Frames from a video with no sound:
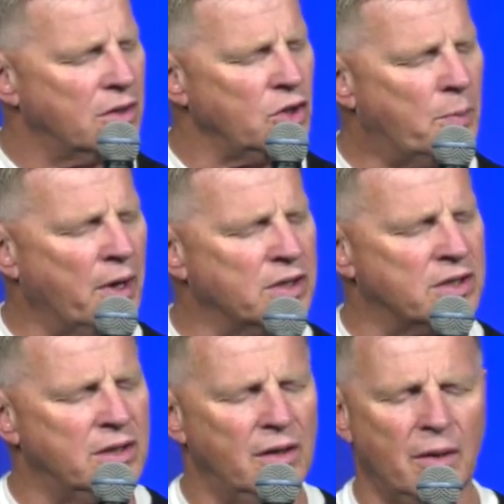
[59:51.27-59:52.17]
You praise
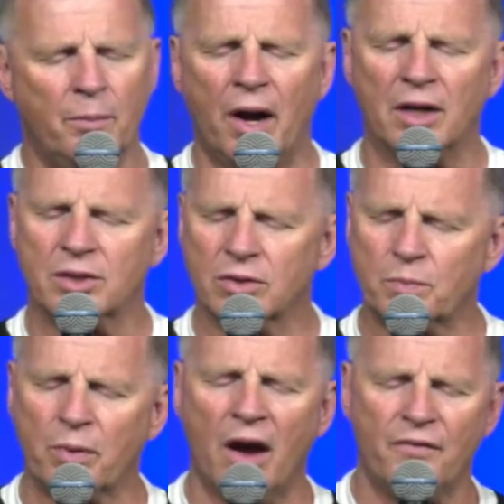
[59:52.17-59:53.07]
apostles,
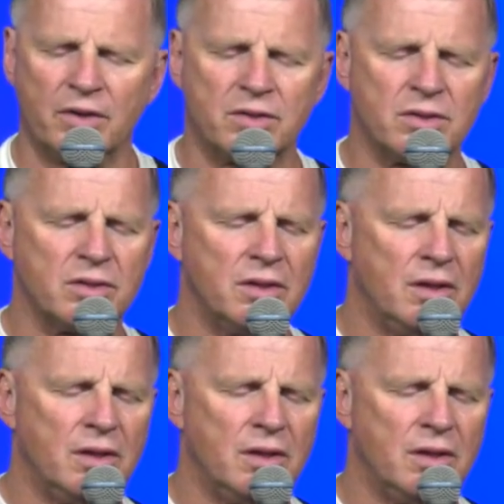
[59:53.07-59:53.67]
prophets,